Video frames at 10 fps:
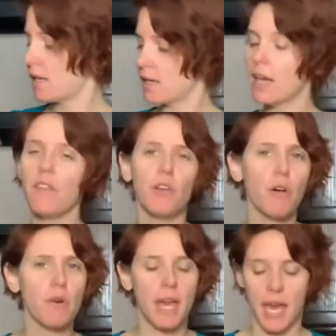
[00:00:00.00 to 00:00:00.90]
and they're
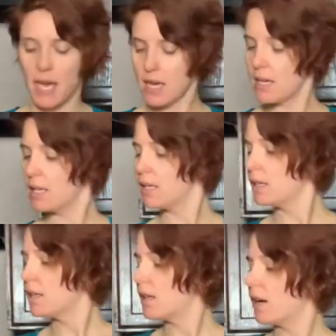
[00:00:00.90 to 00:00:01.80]
okay.
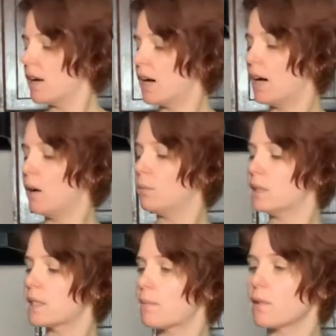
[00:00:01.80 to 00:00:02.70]
It's
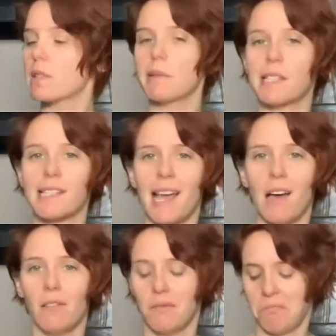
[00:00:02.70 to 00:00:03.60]
supposed to be a stout.
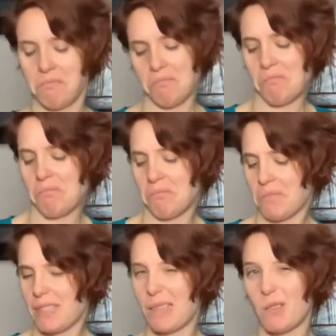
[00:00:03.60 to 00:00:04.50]

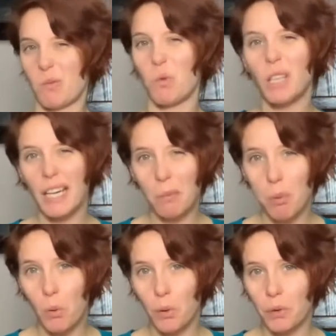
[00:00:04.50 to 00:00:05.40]
It's more like a
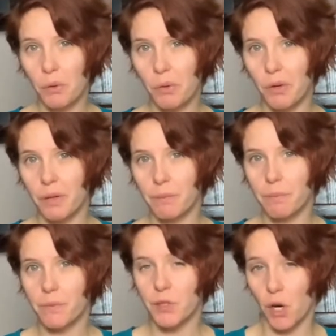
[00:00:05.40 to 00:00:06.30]
porter or a
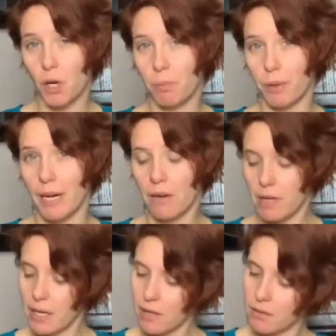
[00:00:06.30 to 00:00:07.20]
dark brown
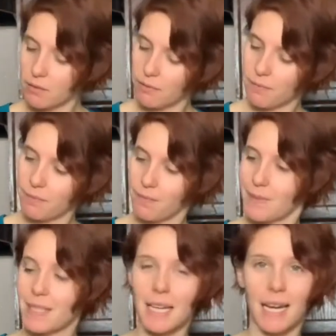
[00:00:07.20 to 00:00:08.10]
ale. It's
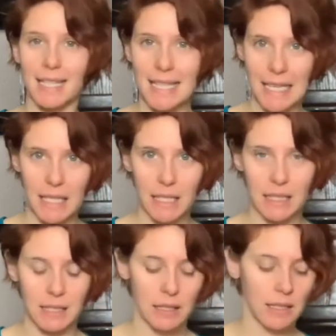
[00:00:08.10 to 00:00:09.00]
not as thick
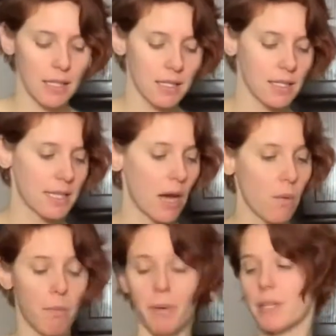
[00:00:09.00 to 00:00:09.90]
as a stout,
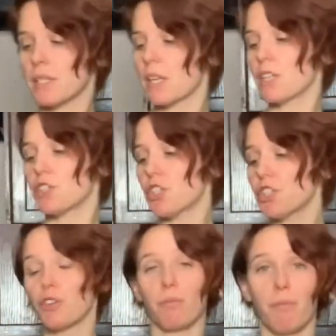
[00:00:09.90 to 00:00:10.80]
but it's a
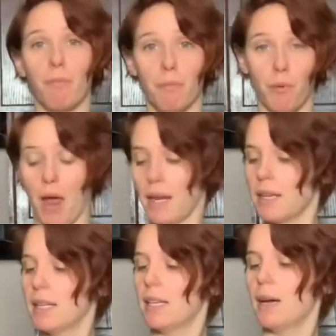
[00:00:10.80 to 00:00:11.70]
gingerbread
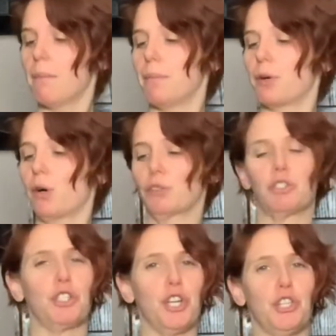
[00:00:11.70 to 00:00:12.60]
called
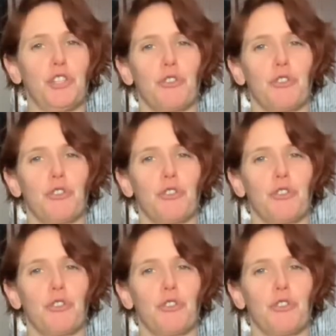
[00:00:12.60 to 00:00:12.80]
ginger